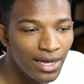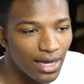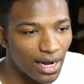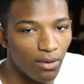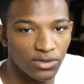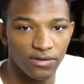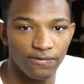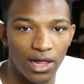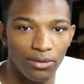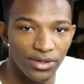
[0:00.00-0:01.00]
and I wasn't
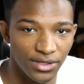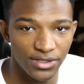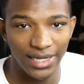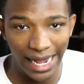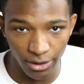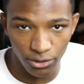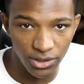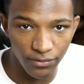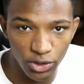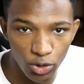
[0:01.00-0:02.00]
following the standards
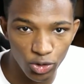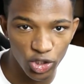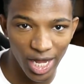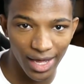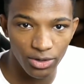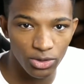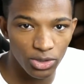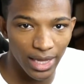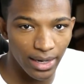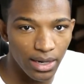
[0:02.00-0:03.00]
of a news
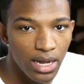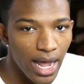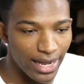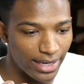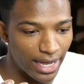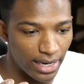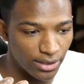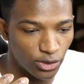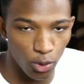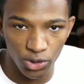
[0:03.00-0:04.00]
channel and getting
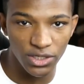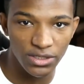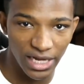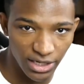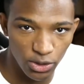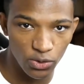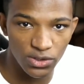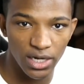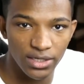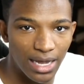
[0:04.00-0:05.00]
sources like news does.